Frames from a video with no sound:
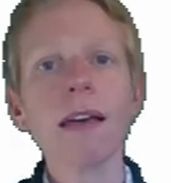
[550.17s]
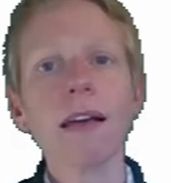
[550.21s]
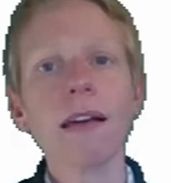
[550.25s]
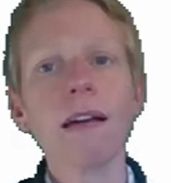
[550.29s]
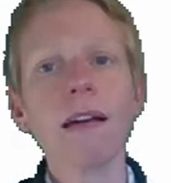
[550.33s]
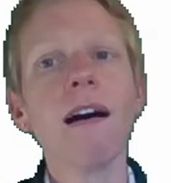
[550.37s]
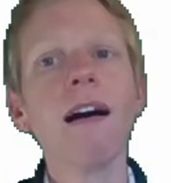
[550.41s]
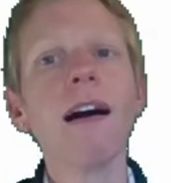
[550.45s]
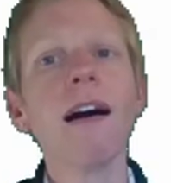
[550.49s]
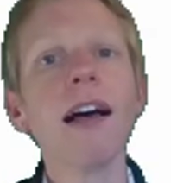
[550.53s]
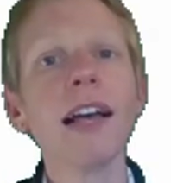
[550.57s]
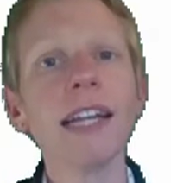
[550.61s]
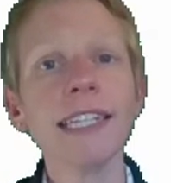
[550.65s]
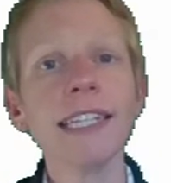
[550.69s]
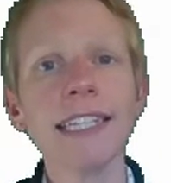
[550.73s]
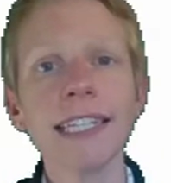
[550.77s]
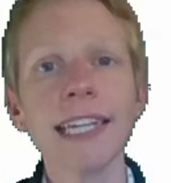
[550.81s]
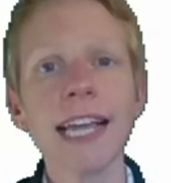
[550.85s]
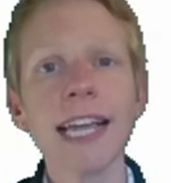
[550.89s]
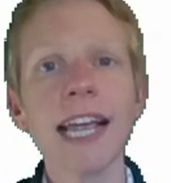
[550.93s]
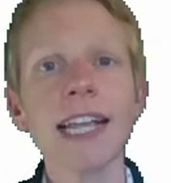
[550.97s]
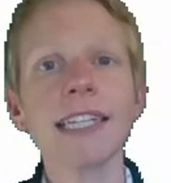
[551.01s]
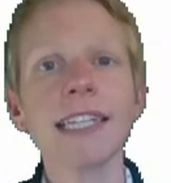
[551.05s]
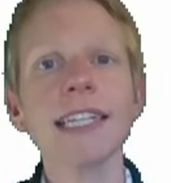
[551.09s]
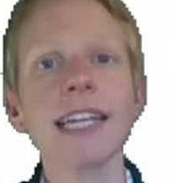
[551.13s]

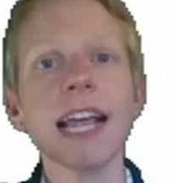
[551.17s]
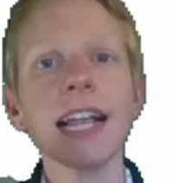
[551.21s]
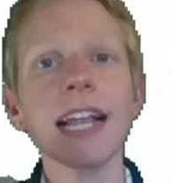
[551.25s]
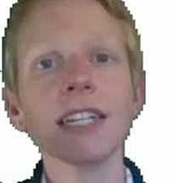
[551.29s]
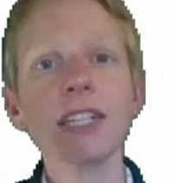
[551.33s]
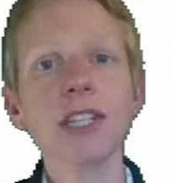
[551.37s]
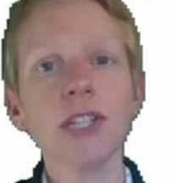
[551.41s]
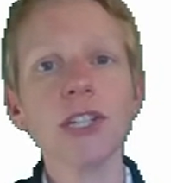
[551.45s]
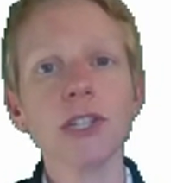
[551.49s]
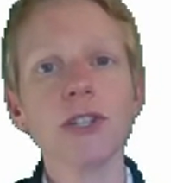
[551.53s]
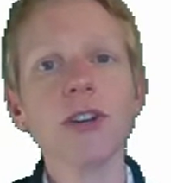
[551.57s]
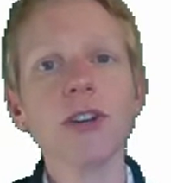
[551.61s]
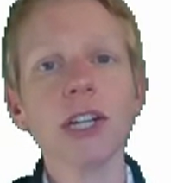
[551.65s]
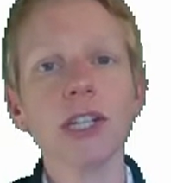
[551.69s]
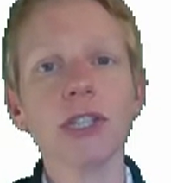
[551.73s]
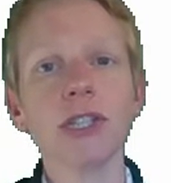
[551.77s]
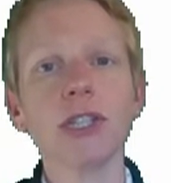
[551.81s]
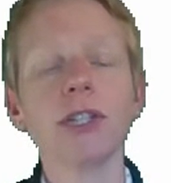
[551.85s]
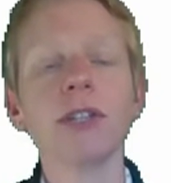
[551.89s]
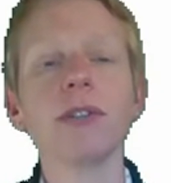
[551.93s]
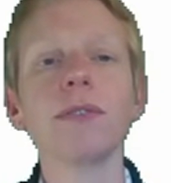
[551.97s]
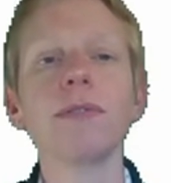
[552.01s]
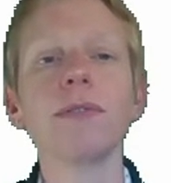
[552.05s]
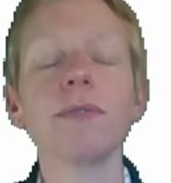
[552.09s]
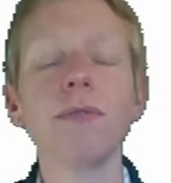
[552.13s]
content and
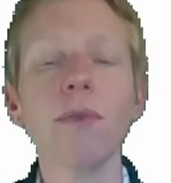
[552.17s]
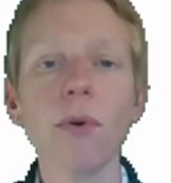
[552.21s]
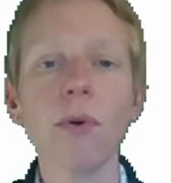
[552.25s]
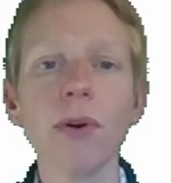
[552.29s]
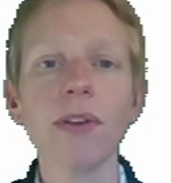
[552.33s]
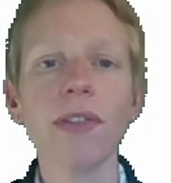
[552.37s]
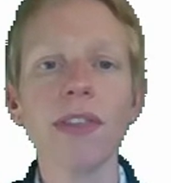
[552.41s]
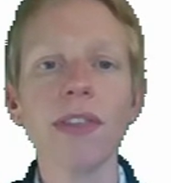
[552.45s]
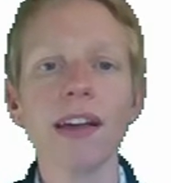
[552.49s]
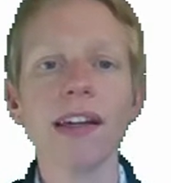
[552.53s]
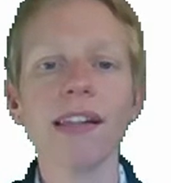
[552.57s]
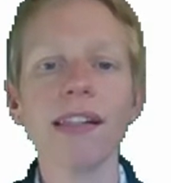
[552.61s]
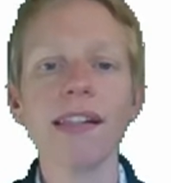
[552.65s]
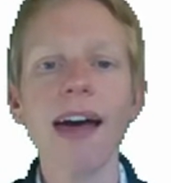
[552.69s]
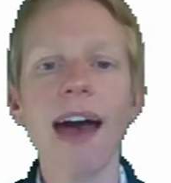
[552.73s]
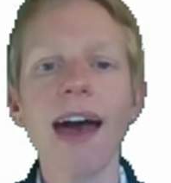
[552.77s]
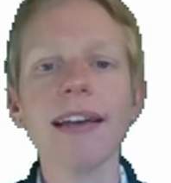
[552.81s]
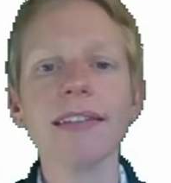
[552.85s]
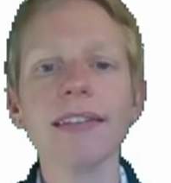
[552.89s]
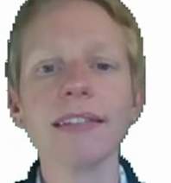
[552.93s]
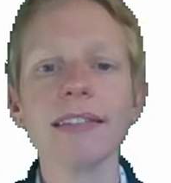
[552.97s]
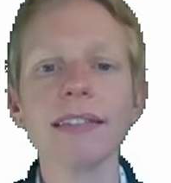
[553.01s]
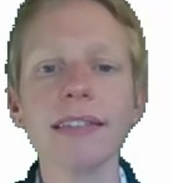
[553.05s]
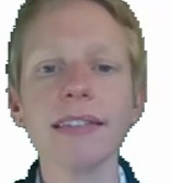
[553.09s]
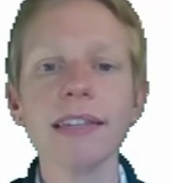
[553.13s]
structure for the
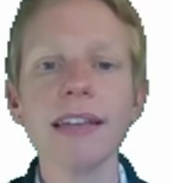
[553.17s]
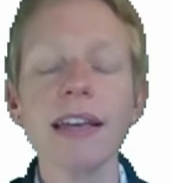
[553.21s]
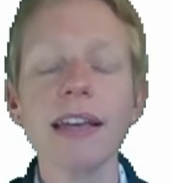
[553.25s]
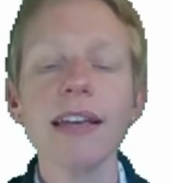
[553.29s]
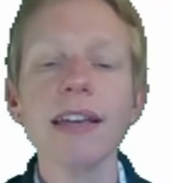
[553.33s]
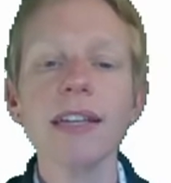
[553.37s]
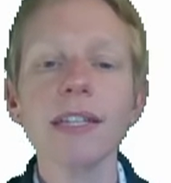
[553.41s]
class.